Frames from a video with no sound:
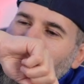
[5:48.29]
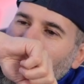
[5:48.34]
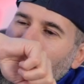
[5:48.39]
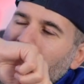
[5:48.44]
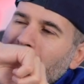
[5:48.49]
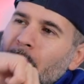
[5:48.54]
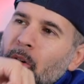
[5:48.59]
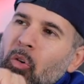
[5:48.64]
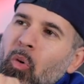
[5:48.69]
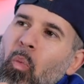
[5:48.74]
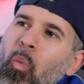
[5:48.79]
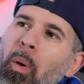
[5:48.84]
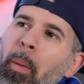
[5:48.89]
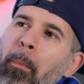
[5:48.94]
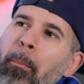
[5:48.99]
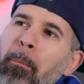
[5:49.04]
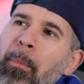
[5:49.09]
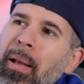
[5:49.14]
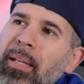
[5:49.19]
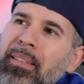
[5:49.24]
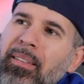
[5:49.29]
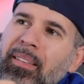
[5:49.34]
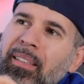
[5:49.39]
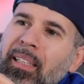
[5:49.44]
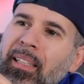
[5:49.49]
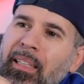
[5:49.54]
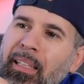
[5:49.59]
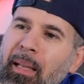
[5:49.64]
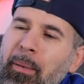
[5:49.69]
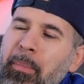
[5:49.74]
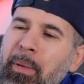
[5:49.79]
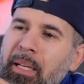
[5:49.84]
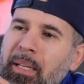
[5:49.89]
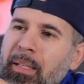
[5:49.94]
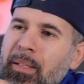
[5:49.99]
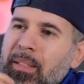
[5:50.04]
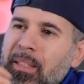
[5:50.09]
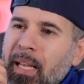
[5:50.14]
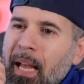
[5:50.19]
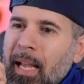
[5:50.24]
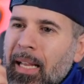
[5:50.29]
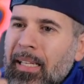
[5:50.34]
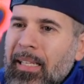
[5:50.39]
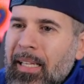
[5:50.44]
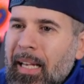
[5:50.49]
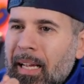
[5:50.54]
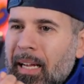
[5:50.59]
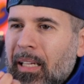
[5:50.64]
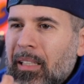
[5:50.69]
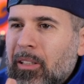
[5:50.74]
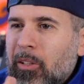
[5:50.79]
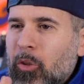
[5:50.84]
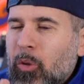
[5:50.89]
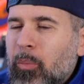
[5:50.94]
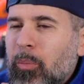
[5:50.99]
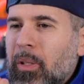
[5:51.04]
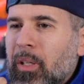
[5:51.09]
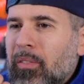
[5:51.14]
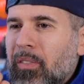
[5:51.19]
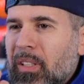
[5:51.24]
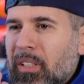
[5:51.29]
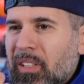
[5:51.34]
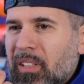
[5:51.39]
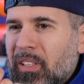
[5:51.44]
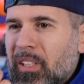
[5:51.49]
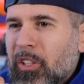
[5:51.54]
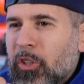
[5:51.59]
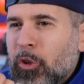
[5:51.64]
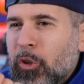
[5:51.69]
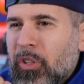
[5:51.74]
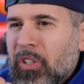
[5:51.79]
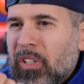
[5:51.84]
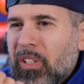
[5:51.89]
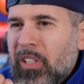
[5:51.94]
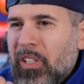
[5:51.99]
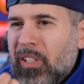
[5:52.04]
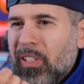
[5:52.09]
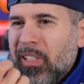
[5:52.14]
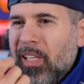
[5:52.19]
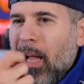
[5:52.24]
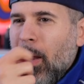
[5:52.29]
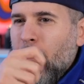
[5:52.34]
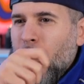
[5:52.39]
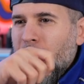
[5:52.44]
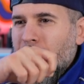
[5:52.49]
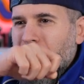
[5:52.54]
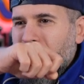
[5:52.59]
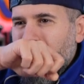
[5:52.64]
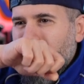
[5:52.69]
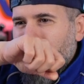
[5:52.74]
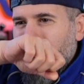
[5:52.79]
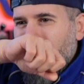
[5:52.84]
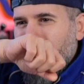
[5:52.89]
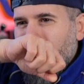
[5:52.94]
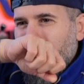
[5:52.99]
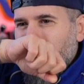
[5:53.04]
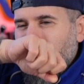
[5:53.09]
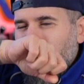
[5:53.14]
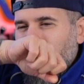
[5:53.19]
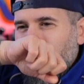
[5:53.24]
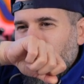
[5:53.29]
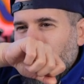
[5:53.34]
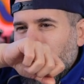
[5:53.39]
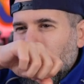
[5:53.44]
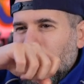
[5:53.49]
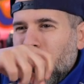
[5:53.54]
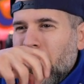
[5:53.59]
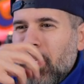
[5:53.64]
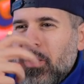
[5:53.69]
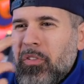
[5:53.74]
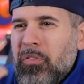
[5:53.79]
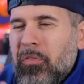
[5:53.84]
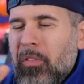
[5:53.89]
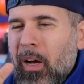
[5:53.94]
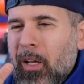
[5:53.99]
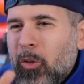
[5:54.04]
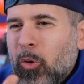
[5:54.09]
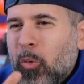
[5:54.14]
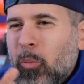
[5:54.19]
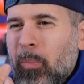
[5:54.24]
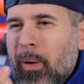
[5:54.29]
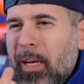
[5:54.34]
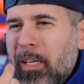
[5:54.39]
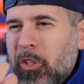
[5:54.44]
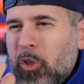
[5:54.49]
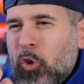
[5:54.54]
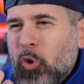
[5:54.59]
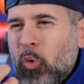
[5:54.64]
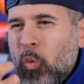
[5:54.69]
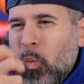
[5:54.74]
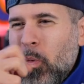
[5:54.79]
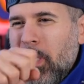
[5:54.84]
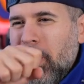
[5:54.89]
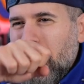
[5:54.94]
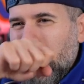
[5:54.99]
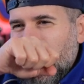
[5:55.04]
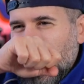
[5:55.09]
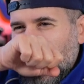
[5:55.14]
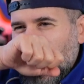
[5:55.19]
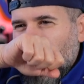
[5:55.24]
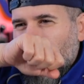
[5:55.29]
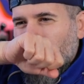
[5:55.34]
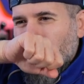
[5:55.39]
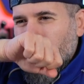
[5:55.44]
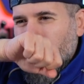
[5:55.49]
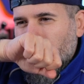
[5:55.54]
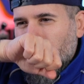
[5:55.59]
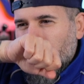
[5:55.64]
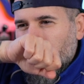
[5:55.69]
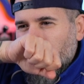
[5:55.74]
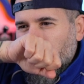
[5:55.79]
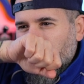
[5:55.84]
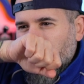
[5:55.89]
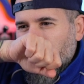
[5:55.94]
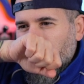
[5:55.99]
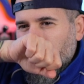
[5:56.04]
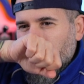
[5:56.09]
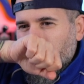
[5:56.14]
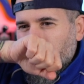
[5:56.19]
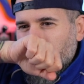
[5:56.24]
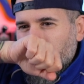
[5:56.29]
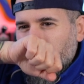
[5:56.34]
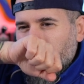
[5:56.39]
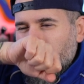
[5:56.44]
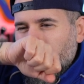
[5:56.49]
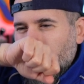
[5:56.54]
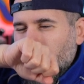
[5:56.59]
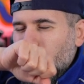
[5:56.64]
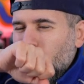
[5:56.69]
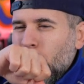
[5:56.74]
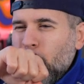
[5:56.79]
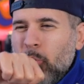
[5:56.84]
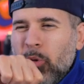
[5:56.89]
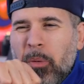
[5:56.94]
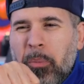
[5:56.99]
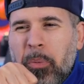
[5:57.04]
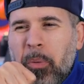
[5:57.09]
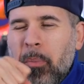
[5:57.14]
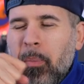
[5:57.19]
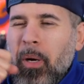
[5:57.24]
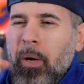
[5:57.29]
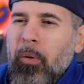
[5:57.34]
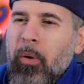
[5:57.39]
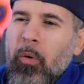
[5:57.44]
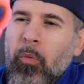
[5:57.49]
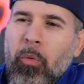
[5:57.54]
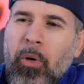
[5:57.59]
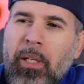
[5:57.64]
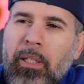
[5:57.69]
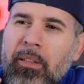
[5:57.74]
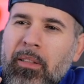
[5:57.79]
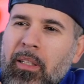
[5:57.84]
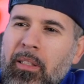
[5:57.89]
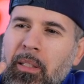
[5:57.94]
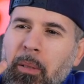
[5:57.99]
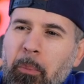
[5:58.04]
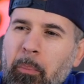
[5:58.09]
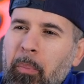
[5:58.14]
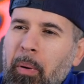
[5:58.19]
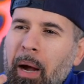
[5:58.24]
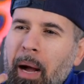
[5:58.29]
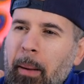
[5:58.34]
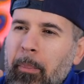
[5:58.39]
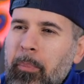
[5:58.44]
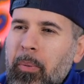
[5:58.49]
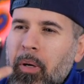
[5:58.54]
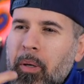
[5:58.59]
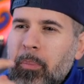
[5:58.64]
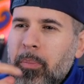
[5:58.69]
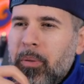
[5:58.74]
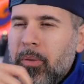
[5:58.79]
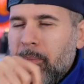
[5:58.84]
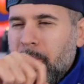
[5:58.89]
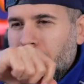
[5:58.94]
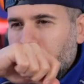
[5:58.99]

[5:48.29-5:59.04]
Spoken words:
I don't know what menthon lemon is. I get a little bit of a citrusy sourness, but it's followed by sweetness also. The juniper berry really doesn't pop up.